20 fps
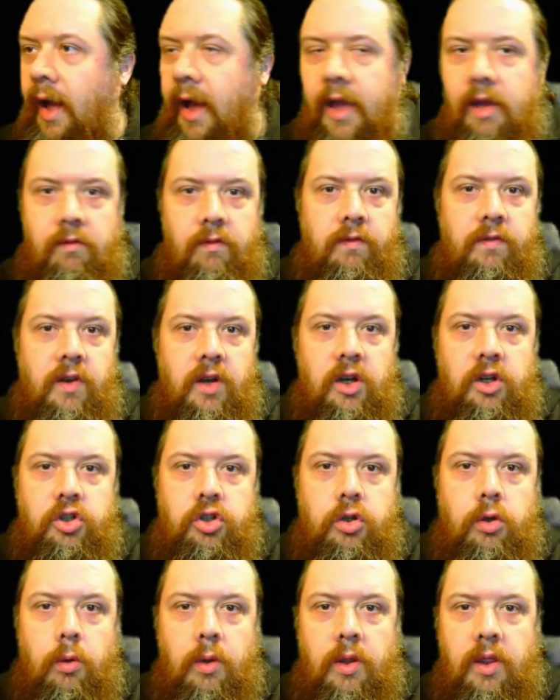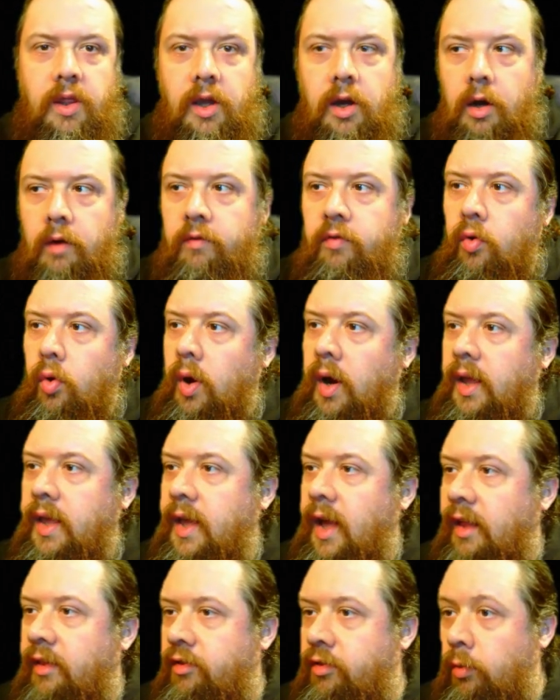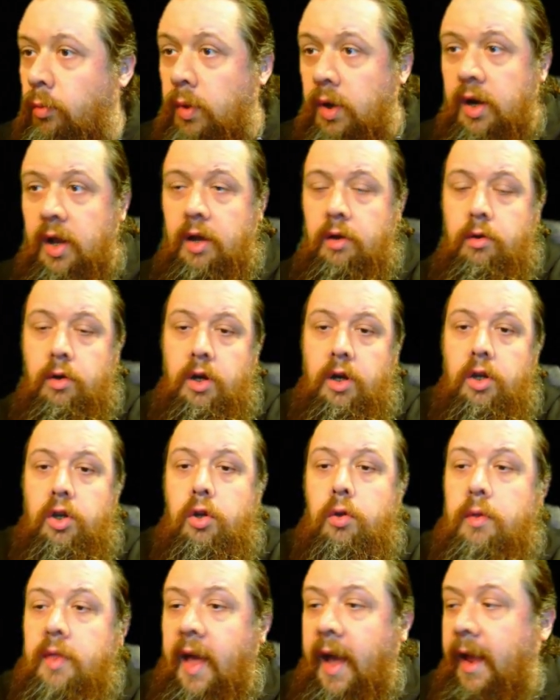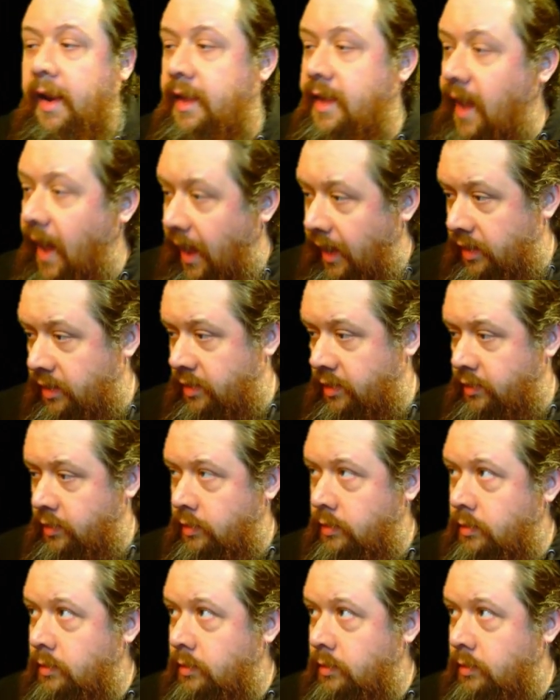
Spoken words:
I haven't finished doing the art for it yet, so we're not going to do that yet.